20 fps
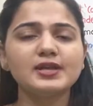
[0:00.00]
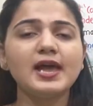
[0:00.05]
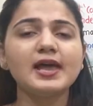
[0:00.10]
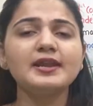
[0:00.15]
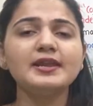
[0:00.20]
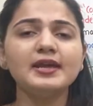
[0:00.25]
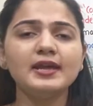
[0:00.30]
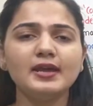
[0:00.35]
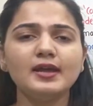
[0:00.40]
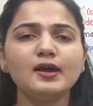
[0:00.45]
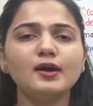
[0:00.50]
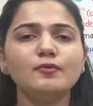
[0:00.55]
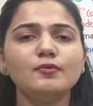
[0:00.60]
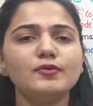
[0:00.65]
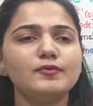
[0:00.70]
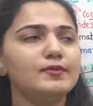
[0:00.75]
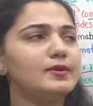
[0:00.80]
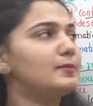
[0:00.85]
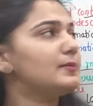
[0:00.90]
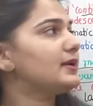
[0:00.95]
and here
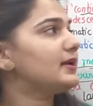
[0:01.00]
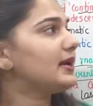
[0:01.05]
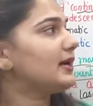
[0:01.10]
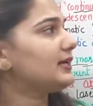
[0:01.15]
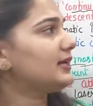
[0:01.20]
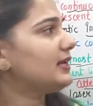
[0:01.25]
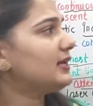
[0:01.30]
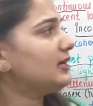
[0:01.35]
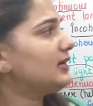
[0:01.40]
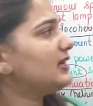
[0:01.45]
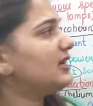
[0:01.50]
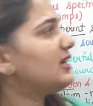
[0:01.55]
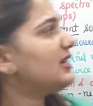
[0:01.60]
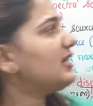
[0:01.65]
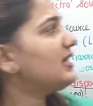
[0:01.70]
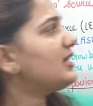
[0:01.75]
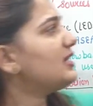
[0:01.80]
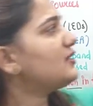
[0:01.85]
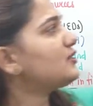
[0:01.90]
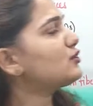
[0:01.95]
we will be getting
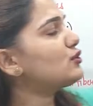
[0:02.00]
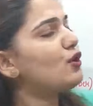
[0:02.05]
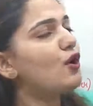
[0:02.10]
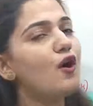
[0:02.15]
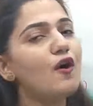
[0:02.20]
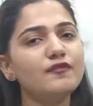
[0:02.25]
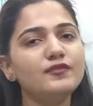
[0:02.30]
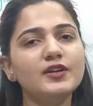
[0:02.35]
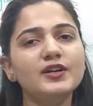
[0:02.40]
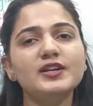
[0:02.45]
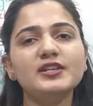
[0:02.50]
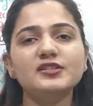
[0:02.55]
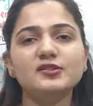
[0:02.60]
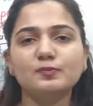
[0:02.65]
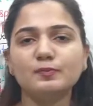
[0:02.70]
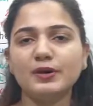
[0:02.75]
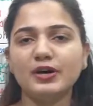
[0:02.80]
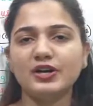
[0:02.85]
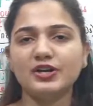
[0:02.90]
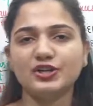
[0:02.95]
least of the
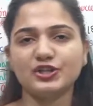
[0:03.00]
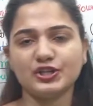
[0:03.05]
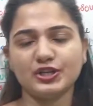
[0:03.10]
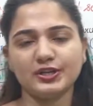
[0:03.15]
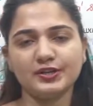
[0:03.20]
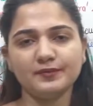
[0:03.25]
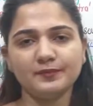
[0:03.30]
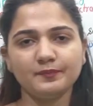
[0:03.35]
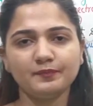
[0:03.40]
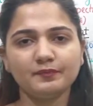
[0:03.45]
dispersion.